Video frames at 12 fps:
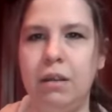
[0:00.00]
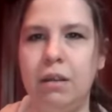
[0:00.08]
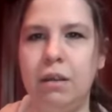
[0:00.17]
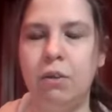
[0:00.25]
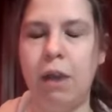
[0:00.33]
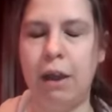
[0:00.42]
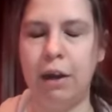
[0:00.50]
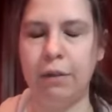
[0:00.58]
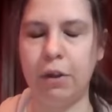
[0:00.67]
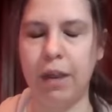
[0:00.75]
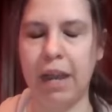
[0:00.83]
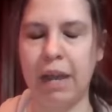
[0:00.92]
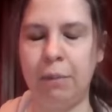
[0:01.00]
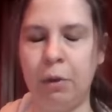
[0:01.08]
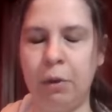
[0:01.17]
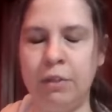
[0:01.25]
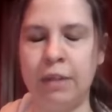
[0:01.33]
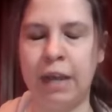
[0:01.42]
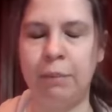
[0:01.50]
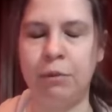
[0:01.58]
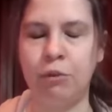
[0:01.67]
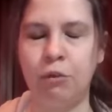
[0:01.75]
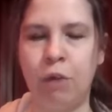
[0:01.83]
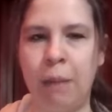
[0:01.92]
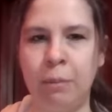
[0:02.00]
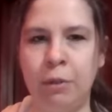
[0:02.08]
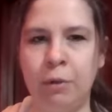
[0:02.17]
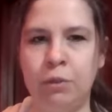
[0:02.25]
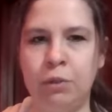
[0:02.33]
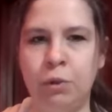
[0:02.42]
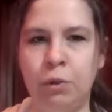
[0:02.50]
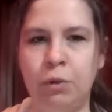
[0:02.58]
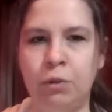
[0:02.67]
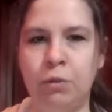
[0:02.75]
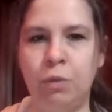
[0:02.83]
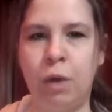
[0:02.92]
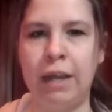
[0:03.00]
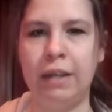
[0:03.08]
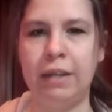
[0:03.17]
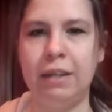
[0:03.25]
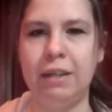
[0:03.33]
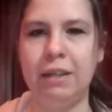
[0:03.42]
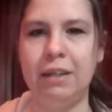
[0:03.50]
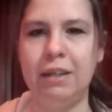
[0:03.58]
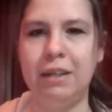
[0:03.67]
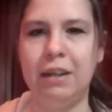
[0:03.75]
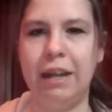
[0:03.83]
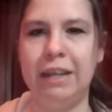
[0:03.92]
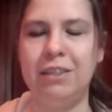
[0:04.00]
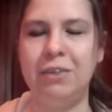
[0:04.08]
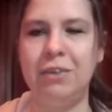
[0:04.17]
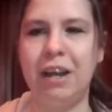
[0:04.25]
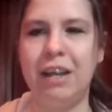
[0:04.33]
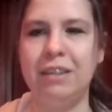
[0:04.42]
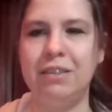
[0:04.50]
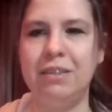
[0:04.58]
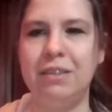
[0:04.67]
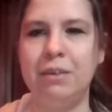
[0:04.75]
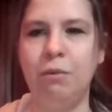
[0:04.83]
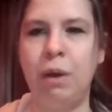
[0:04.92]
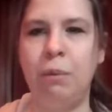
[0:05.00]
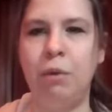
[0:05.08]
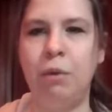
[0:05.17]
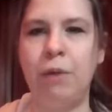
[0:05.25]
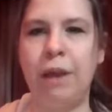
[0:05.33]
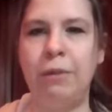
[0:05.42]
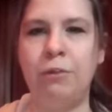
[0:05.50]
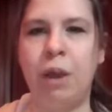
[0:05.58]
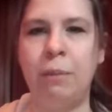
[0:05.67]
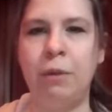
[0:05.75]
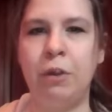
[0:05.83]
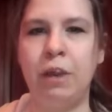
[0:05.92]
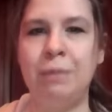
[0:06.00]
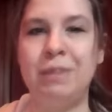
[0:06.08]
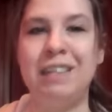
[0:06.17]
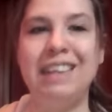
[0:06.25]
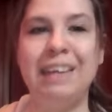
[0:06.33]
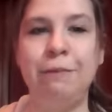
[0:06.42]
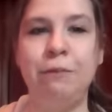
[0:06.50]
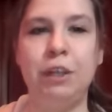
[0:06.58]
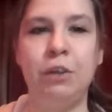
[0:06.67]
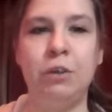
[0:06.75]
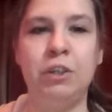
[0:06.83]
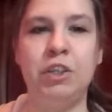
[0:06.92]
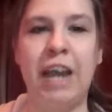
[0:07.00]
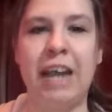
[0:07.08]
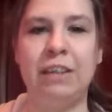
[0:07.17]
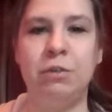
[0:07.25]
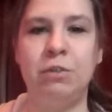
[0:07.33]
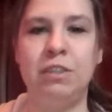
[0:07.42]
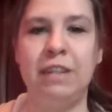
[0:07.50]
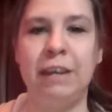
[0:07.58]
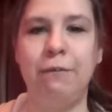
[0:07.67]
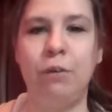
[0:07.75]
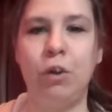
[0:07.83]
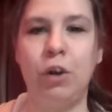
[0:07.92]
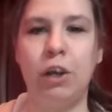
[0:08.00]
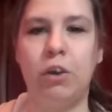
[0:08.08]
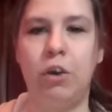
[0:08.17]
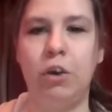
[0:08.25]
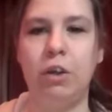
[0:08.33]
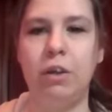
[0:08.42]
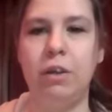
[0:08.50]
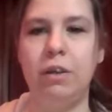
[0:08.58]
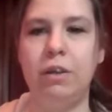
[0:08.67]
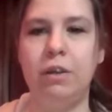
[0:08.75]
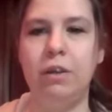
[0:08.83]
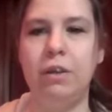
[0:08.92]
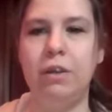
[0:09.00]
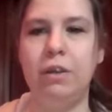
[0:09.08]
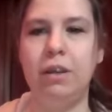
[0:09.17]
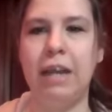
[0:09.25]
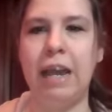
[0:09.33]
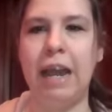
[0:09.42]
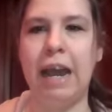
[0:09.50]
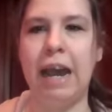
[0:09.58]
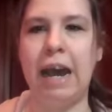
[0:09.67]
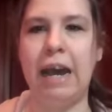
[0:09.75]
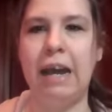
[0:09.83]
Crown of your head pulls up. Drop those shoulders wide. Nice, you guys. One more breath. Drop your hips. Lift your chest. So stay vertical. Yeah.